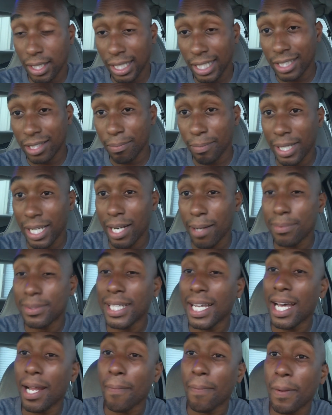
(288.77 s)
Listen, man, I'm
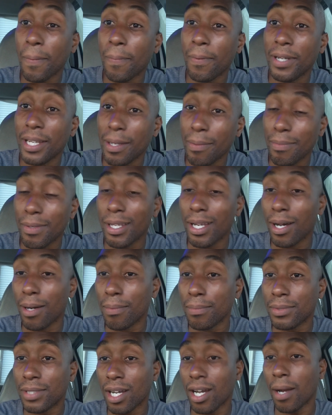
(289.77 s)
tired of people hitting me
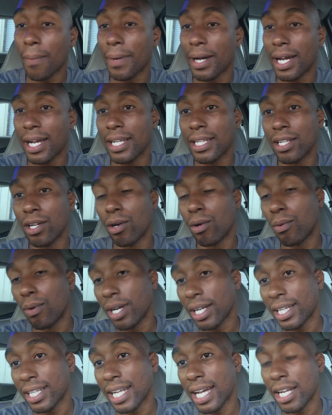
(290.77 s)
up talking about, yo,
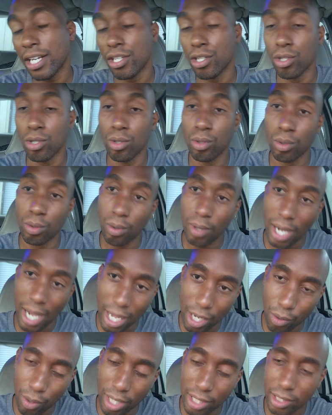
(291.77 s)
what can I do?
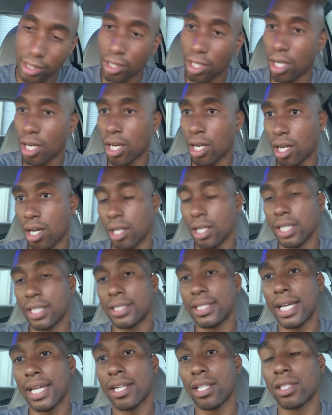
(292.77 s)
How do I start? All
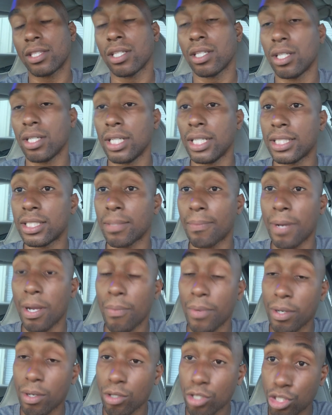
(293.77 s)
this, that, and the third. Listen,
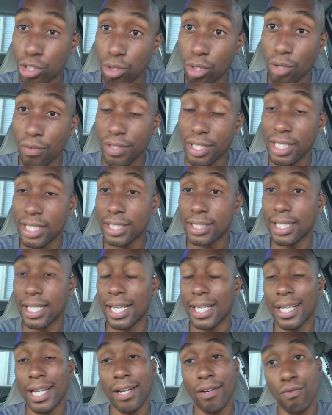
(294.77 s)
man, we're going to shoot over to this
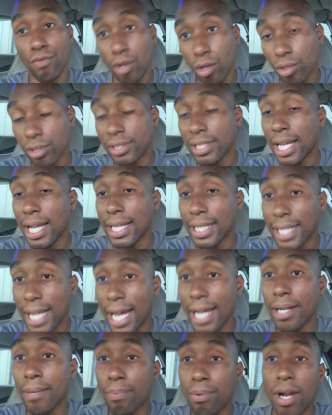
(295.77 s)
thing. I got the Roadside
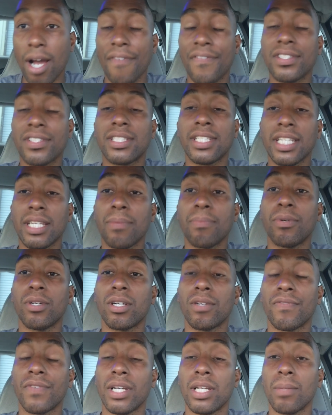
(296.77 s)
Guide to Profits
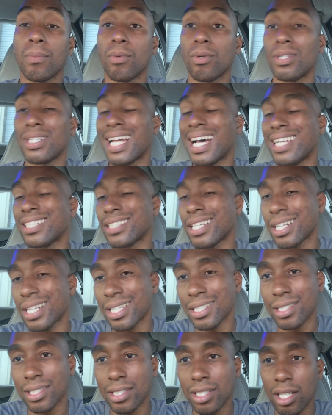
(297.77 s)
ebook available. Now, it's not
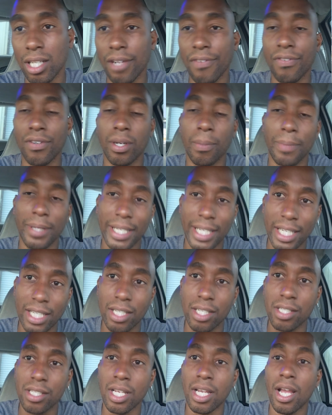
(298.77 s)
necessarily for the
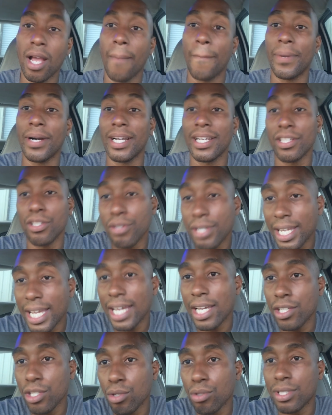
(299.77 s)
beginners, but you
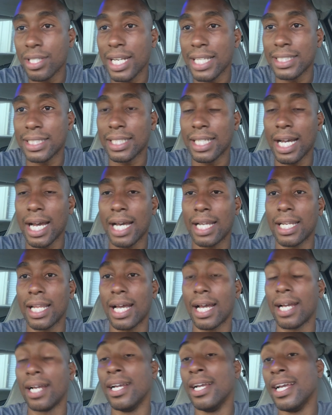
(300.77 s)
can use it as a
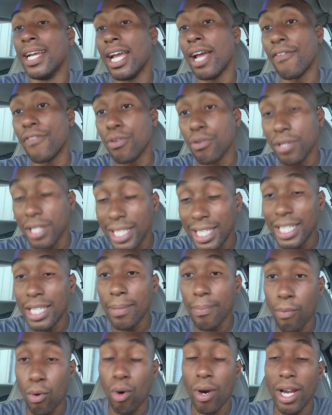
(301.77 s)
guideline. If you
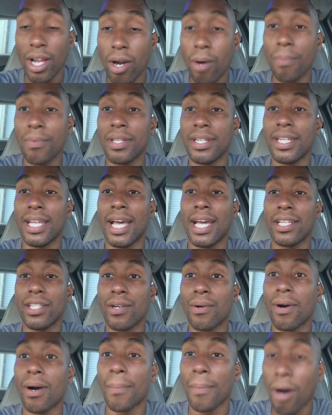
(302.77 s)
need more help than that,
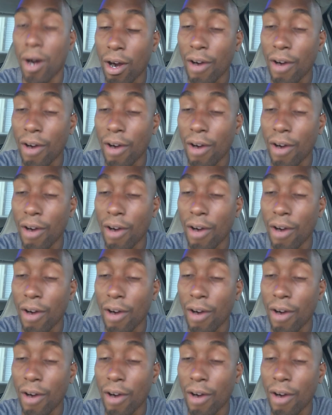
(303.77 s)
yo, I'm